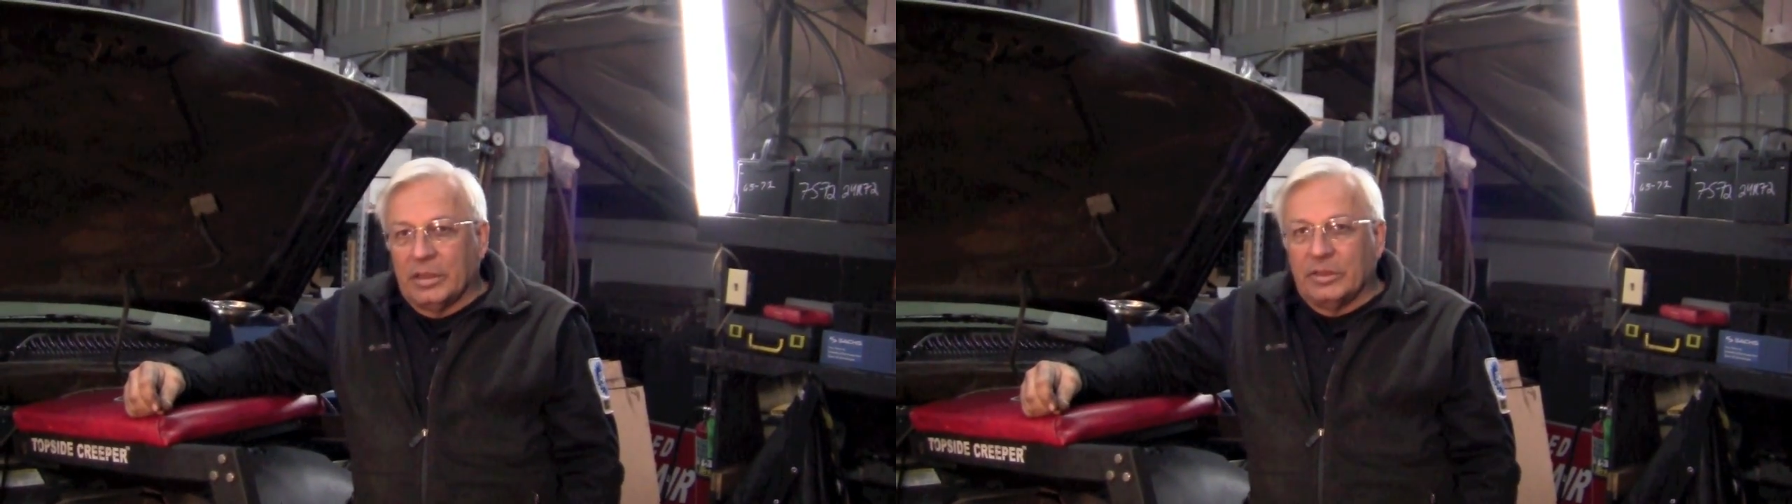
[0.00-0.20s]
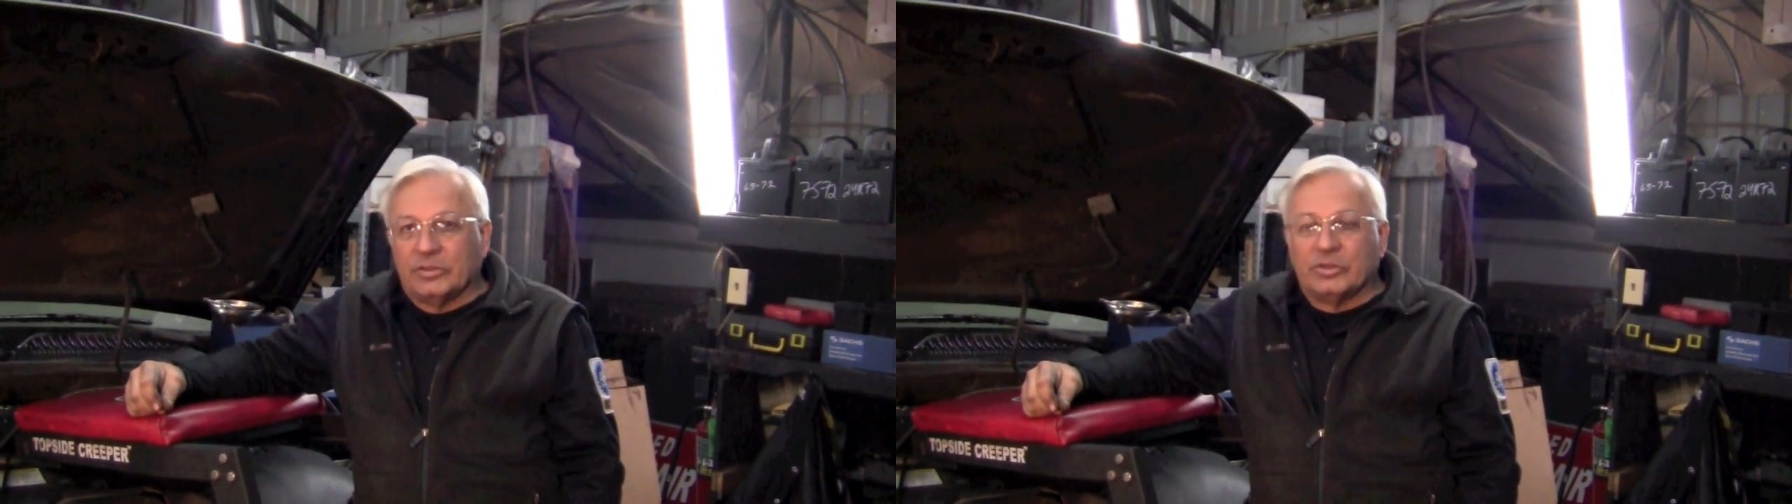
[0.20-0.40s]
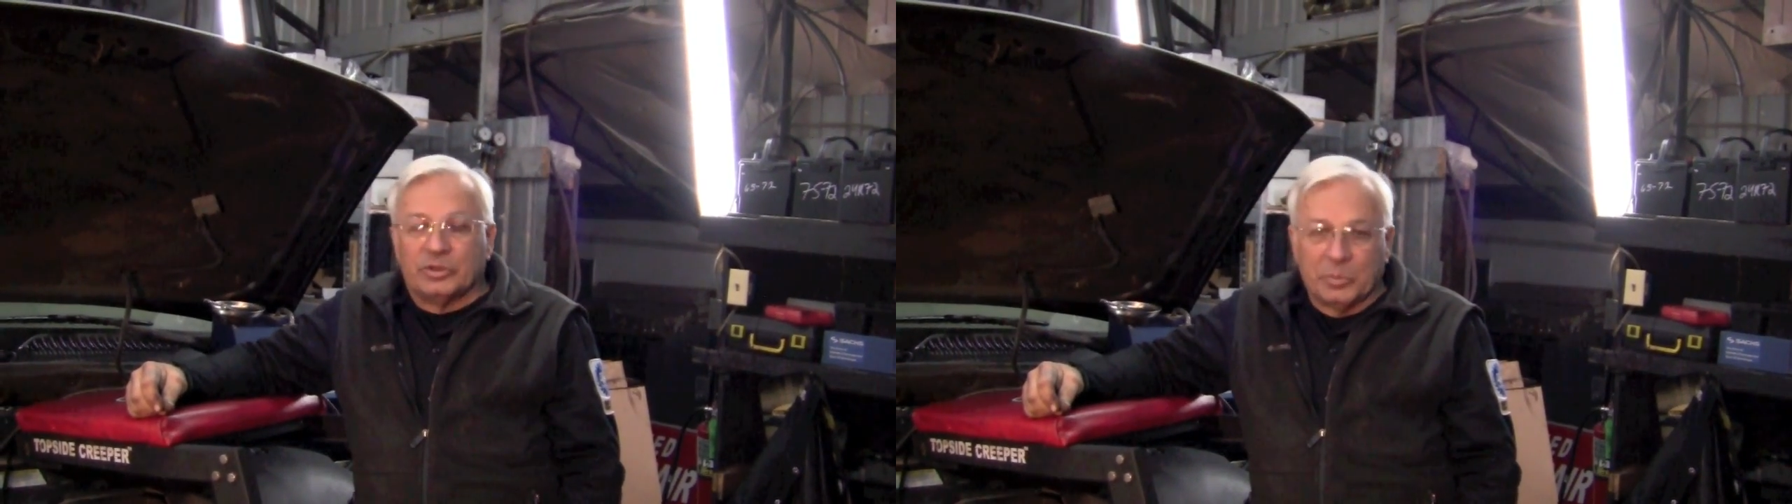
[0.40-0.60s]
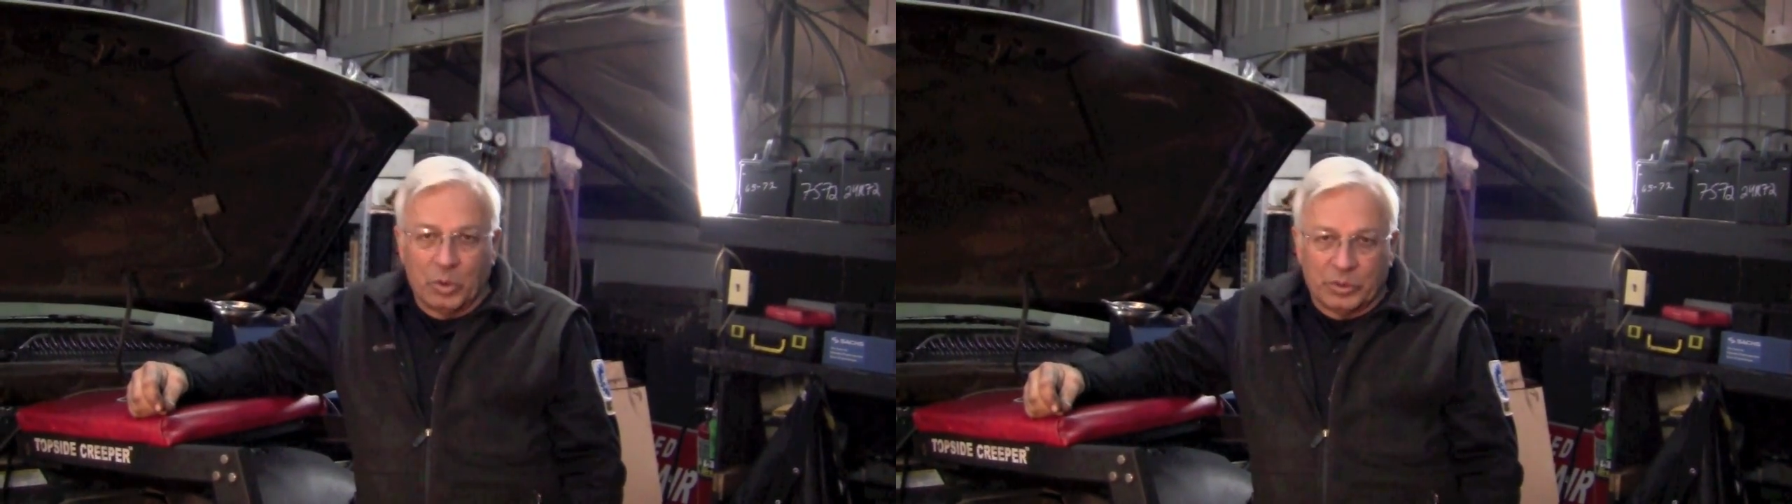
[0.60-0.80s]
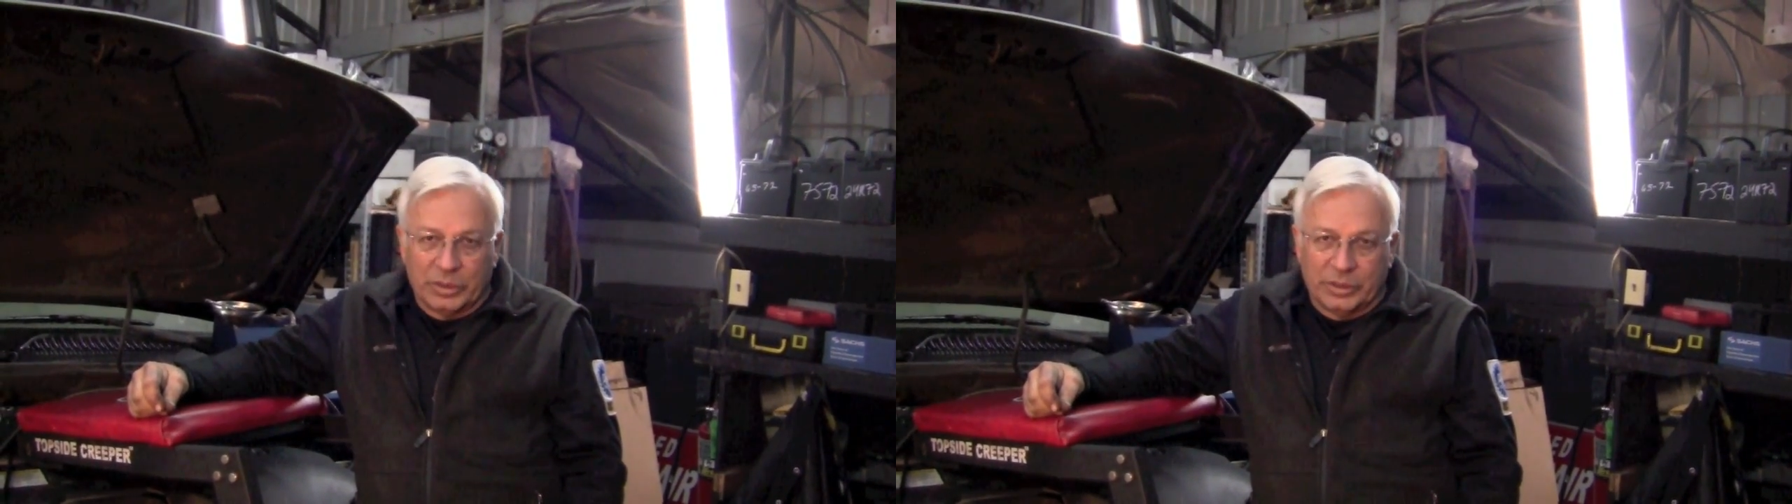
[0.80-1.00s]
is to
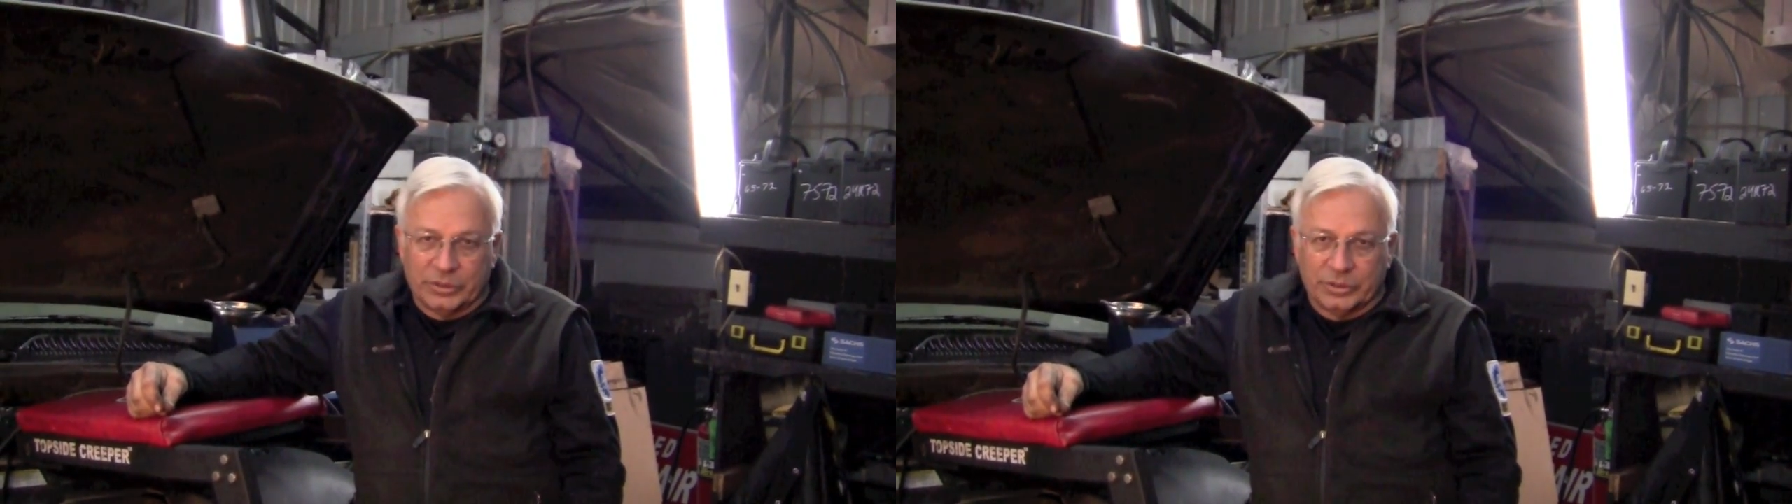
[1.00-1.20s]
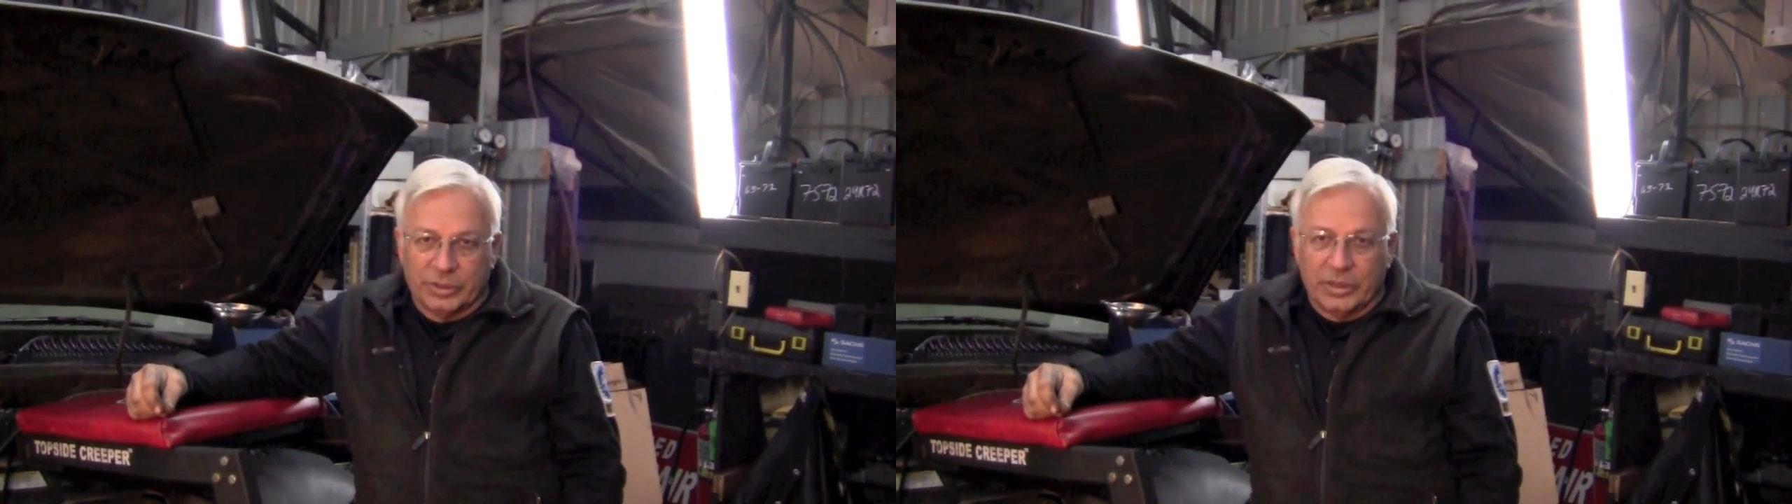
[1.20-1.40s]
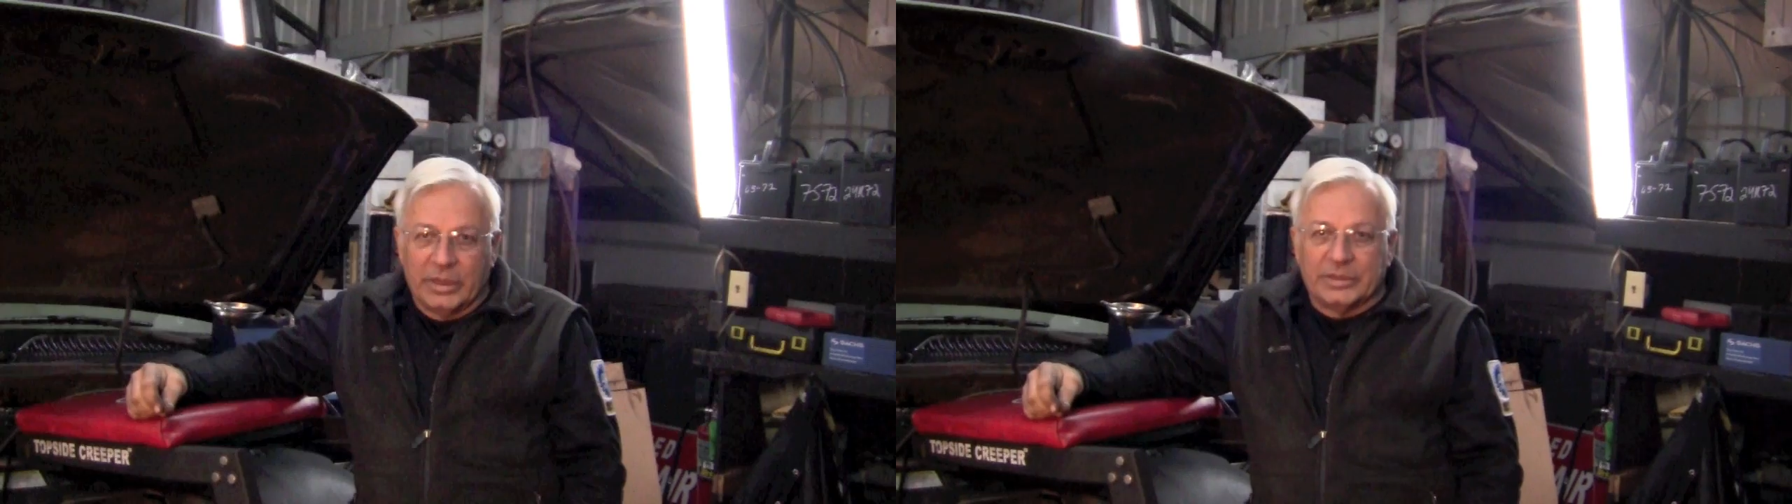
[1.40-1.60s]
smoke the engine